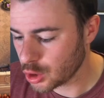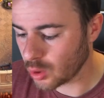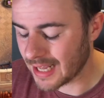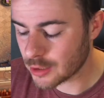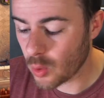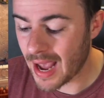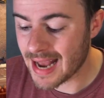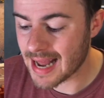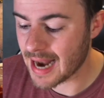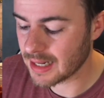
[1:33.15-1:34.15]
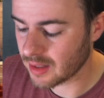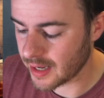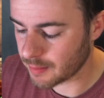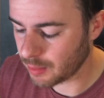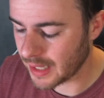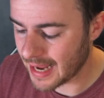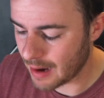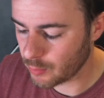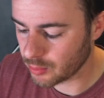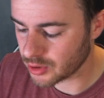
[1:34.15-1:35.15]
So let's go ahead and click play,
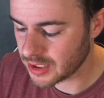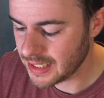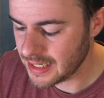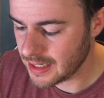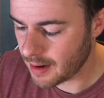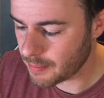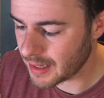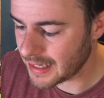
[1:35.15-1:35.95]
and we will see, yep,